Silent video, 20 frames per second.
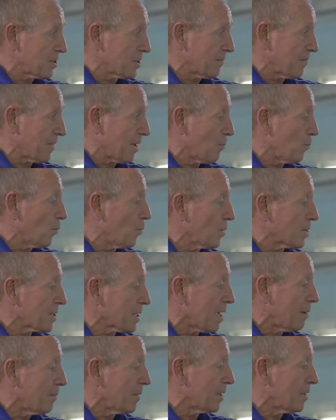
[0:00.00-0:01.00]
If that water's
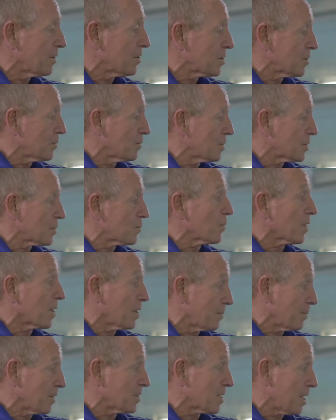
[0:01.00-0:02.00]
coming into us, we're going
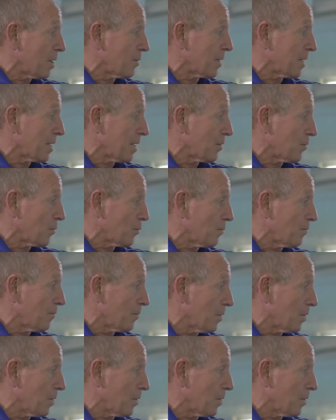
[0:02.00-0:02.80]
to be slowing down an awful